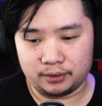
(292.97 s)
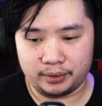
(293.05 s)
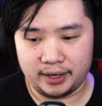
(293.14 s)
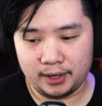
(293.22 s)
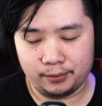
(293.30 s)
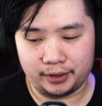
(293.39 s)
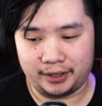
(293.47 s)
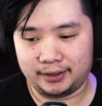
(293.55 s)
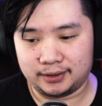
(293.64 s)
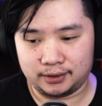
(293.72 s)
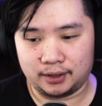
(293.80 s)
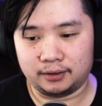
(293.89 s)
in a way
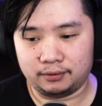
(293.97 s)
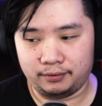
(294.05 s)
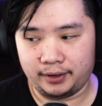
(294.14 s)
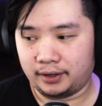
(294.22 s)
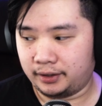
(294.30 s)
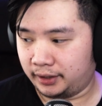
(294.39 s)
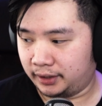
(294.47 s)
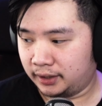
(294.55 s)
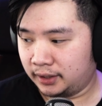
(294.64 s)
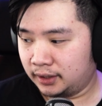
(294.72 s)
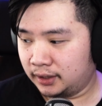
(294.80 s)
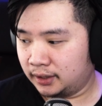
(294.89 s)
where it's not
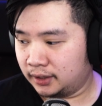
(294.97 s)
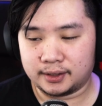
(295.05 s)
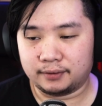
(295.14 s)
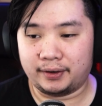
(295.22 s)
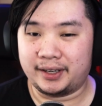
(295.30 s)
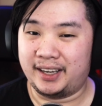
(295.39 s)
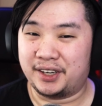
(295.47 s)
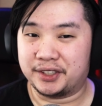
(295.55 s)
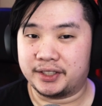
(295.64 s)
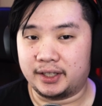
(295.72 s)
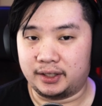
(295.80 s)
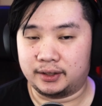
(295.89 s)
very
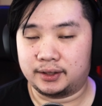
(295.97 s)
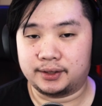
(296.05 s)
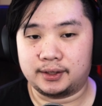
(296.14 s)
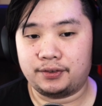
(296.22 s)
irritating.